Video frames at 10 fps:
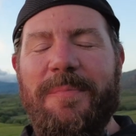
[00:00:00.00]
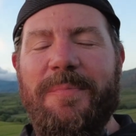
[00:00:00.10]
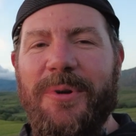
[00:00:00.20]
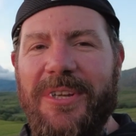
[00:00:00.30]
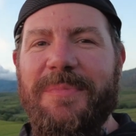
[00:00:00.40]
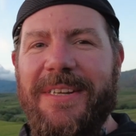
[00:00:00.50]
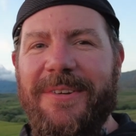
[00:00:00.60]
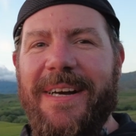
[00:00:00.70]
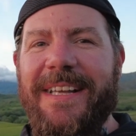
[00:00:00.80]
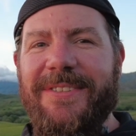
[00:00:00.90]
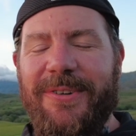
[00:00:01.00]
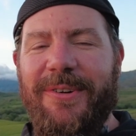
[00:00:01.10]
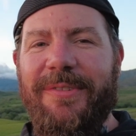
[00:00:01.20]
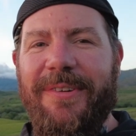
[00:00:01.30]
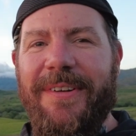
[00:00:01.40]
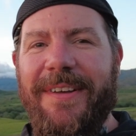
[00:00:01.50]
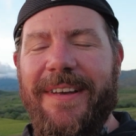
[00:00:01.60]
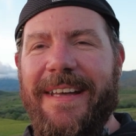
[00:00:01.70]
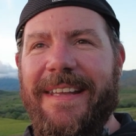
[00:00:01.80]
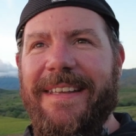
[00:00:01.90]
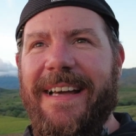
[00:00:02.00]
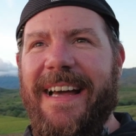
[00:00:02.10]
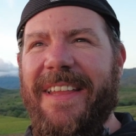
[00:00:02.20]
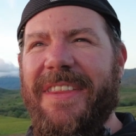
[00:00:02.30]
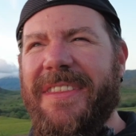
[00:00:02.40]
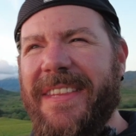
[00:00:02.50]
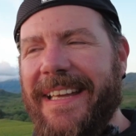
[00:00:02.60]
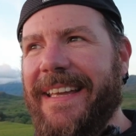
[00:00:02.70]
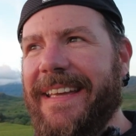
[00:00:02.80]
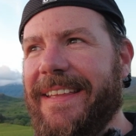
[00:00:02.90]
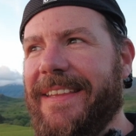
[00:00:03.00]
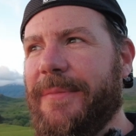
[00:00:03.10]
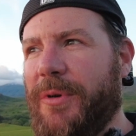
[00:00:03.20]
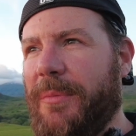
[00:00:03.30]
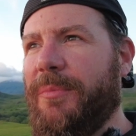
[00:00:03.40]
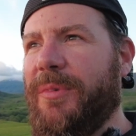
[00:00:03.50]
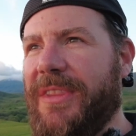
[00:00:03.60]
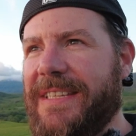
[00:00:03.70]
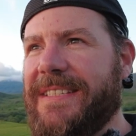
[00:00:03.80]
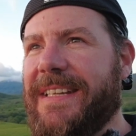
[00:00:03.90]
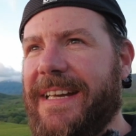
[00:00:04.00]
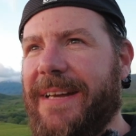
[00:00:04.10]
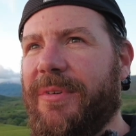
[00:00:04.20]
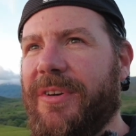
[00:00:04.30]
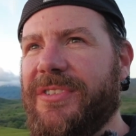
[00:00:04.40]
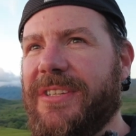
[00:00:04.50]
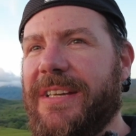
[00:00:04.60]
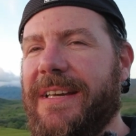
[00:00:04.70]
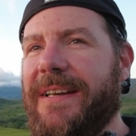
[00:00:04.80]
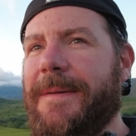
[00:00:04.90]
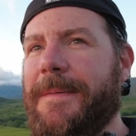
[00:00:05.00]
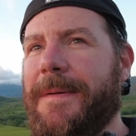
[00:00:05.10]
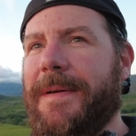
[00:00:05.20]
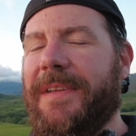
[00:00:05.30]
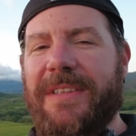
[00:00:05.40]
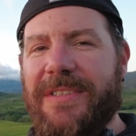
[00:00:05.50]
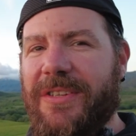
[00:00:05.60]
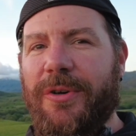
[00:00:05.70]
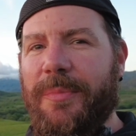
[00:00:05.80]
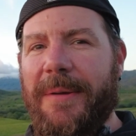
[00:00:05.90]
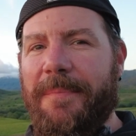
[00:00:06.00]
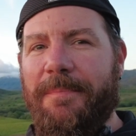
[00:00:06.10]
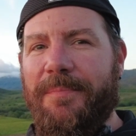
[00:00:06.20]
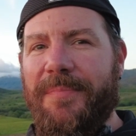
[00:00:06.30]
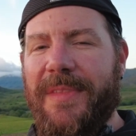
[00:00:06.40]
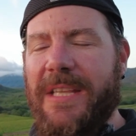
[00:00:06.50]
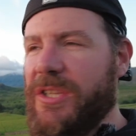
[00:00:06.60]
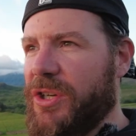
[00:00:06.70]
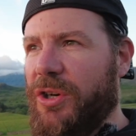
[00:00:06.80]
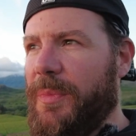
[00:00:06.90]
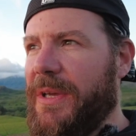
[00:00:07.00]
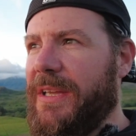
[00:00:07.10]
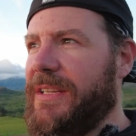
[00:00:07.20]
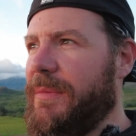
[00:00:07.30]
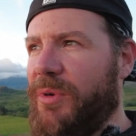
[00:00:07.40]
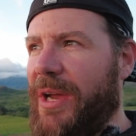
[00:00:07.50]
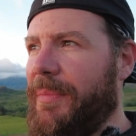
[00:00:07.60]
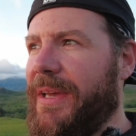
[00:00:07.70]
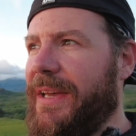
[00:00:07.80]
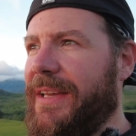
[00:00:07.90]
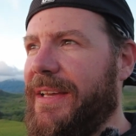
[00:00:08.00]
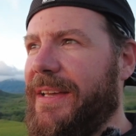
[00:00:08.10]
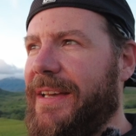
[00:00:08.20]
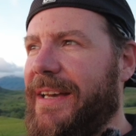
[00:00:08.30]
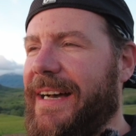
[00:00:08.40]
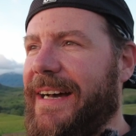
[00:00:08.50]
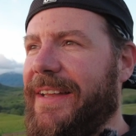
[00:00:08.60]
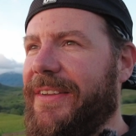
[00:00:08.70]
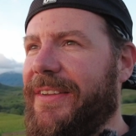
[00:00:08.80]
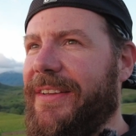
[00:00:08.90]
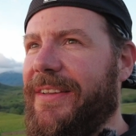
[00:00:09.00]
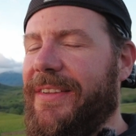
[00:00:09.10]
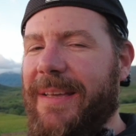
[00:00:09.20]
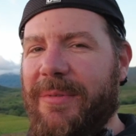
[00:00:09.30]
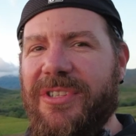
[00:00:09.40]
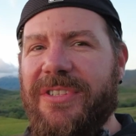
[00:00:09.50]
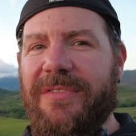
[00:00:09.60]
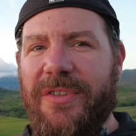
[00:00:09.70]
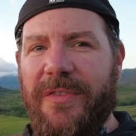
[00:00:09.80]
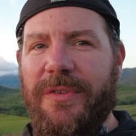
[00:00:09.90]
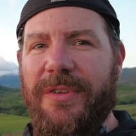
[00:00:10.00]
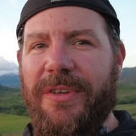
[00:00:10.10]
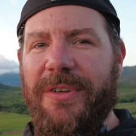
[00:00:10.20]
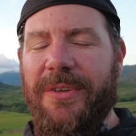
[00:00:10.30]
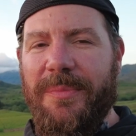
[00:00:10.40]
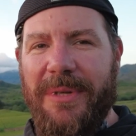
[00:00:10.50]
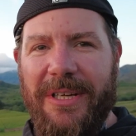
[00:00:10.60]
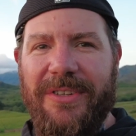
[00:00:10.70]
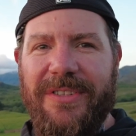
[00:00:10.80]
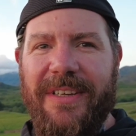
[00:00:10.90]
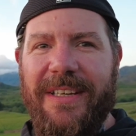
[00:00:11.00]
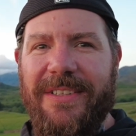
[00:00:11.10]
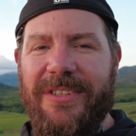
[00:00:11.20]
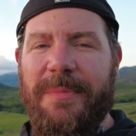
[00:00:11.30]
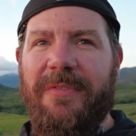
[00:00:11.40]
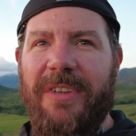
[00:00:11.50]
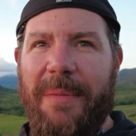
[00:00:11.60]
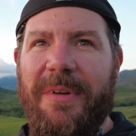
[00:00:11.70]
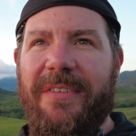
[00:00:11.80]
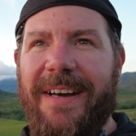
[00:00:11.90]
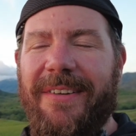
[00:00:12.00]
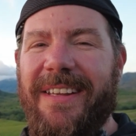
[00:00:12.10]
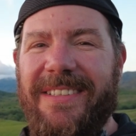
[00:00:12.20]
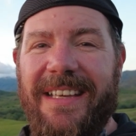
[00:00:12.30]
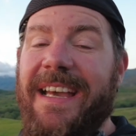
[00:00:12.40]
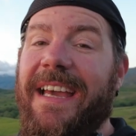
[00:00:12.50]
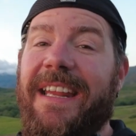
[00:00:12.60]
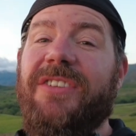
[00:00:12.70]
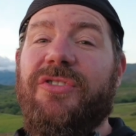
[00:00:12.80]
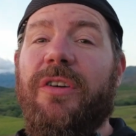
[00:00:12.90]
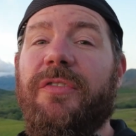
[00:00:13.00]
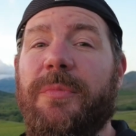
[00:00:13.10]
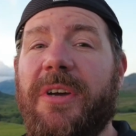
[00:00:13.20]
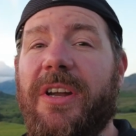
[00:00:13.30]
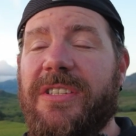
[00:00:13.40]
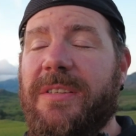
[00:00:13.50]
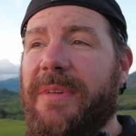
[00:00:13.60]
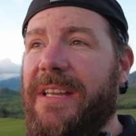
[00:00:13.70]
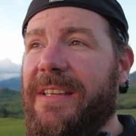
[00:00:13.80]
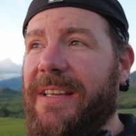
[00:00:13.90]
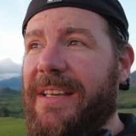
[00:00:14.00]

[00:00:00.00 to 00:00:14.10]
but it's been quite tough. And I think the problem with this tonight was I didn't scope it, didn't prep it, and the images have suffered because of it. So I've been flapping around, and it is tough, to be honest. I mean,